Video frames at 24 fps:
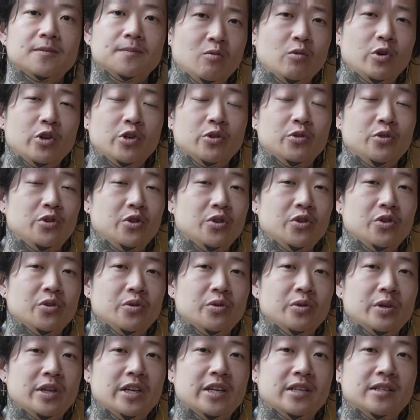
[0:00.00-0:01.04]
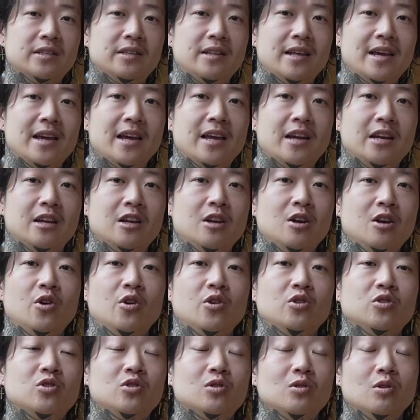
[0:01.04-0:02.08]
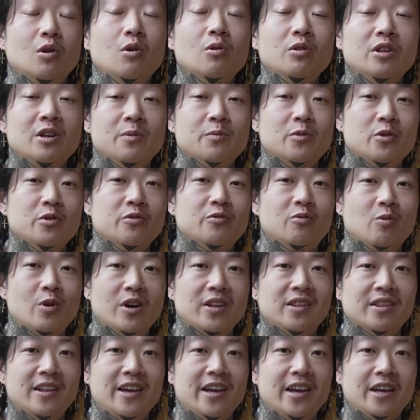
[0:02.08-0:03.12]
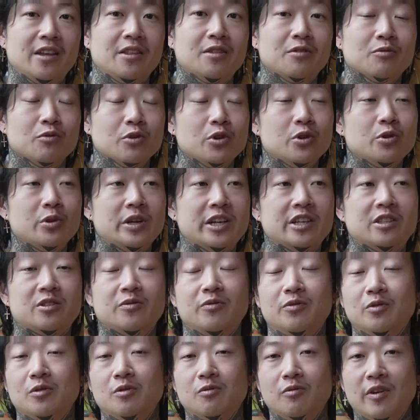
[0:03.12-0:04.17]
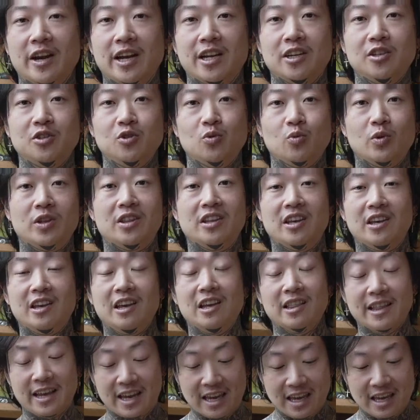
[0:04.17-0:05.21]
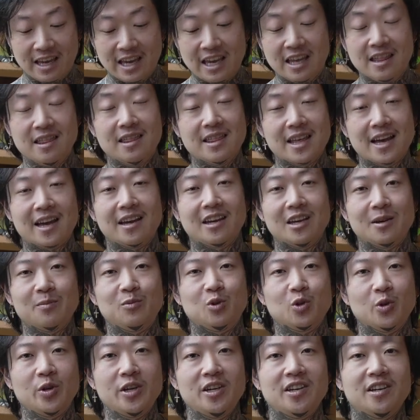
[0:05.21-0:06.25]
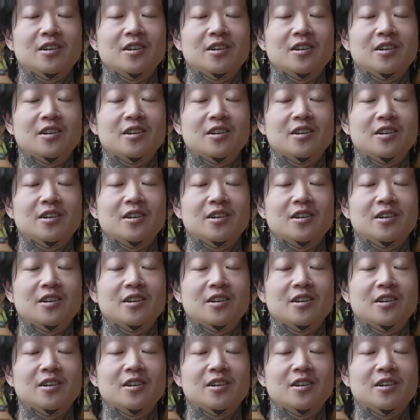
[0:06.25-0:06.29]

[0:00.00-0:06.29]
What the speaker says: What you'll do is then slowly move one leg through its full range with in that hip joint.